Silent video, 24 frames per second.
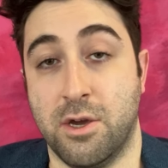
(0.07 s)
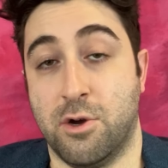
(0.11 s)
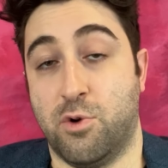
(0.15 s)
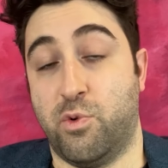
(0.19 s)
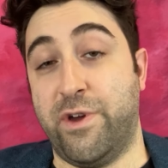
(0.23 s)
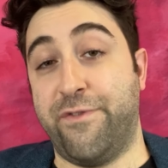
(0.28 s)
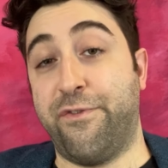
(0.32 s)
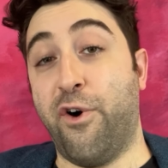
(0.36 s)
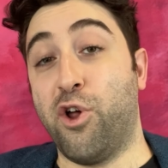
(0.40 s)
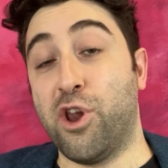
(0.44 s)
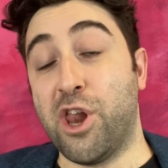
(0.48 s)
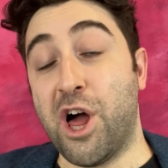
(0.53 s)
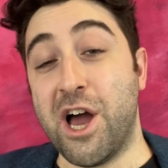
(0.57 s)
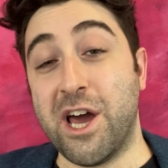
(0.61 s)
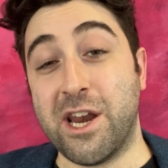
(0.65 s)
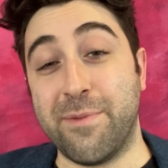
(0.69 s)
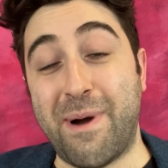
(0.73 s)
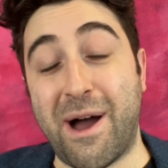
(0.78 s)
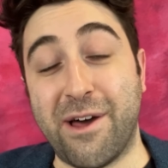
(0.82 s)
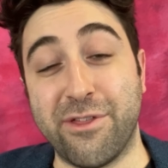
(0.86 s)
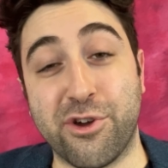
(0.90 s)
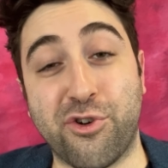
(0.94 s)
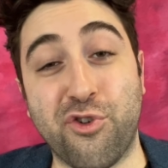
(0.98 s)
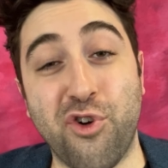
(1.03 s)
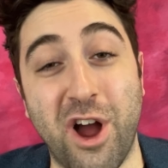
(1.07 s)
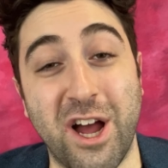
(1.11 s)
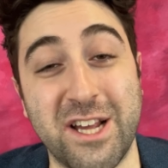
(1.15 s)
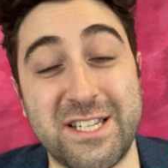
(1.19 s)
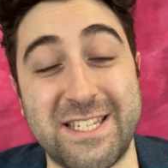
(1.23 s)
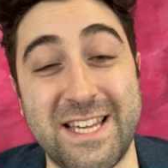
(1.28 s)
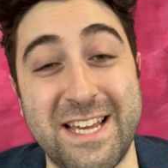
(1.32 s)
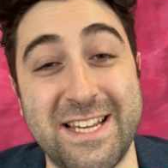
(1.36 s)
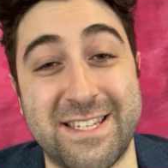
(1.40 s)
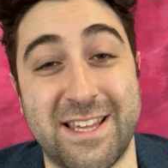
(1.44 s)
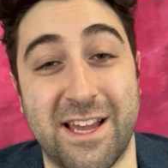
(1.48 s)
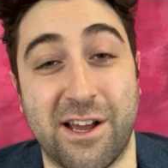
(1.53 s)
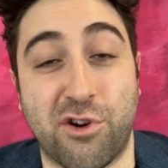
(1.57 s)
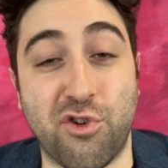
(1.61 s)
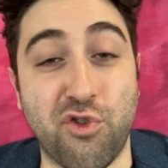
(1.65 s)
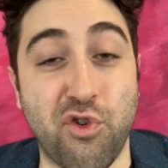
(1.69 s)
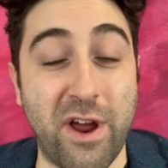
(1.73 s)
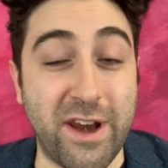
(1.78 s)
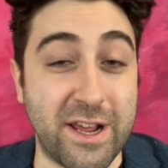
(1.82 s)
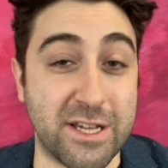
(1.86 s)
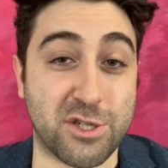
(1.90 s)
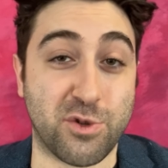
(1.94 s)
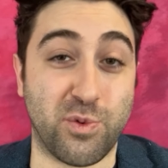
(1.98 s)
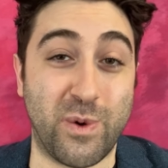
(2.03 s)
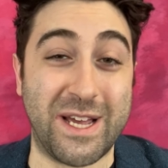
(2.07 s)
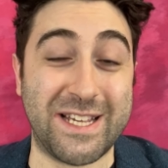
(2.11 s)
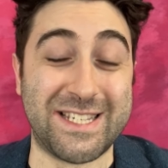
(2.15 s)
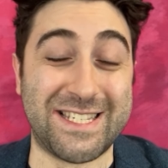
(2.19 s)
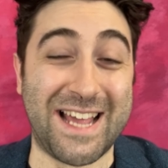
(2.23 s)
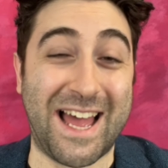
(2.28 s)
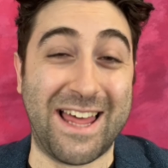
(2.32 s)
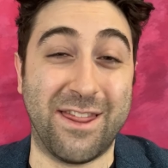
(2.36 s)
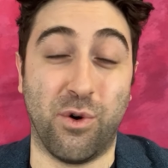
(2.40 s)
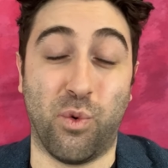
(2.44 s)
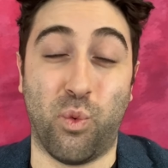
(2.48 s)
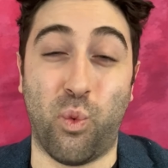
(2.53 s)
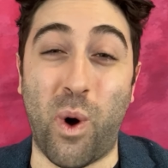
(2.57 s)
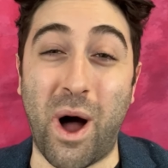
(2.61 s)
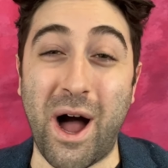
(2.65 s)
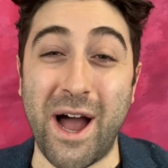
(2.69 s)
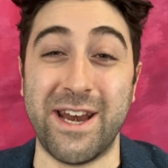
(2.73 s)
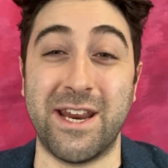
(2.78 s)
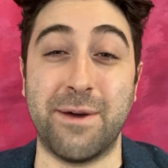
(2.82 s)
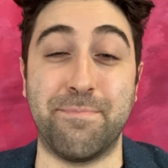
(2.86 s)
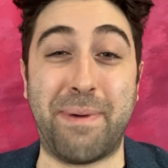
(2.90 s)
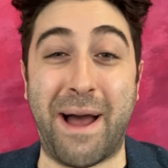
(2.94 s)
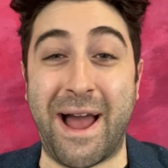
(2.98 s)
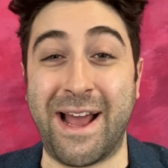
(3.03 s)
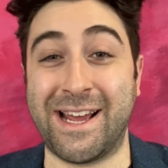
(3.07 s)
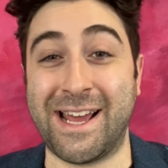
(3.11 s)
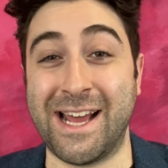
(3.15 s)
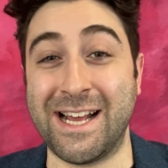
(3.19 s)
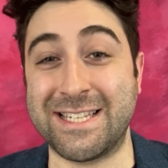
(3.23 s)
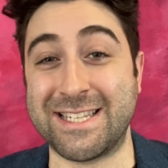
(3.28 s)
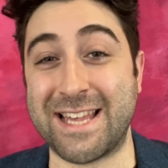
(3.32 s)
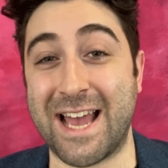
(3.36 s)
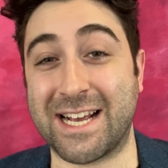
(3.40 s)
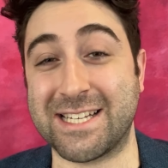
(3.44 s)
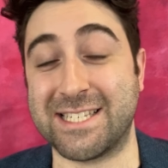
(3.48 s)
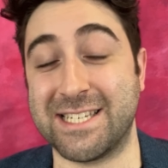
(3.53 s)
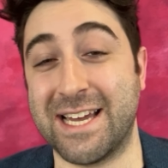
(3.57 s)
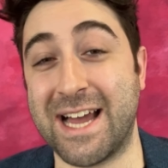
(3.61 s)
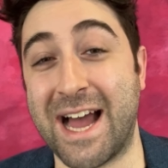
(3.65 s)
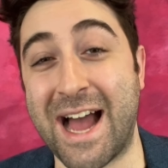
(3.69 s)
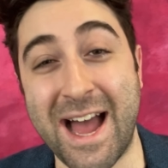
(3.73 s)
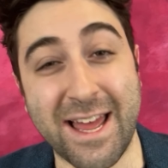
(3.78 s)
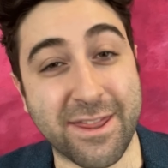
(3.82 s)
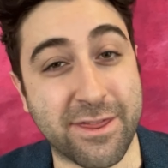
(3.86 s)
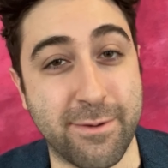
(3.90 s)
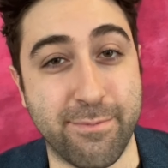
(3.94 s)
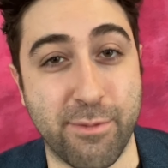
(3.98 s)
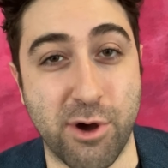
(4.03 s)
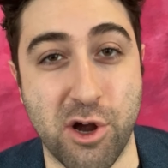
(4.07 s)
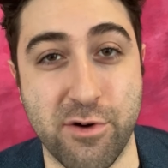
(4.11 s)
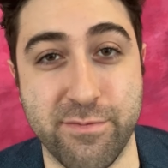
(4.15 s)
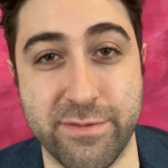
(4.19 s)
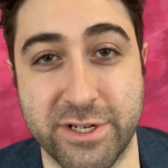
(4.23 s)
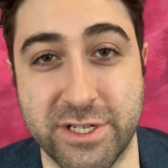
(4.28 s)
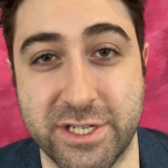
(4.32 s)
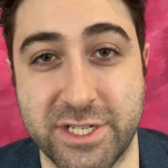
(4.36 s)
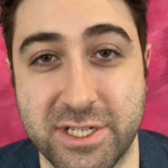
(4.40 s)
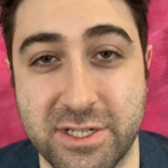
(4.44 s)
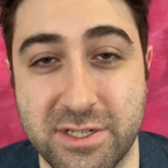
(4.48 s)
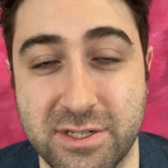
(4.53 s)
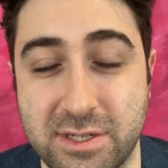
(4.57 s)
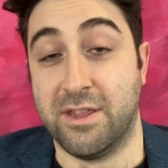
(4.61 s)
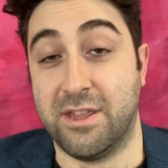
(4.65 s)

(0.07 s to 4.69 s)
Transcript: We've all heard about the crises at Credit Suisse and the wider banking sector at the moment.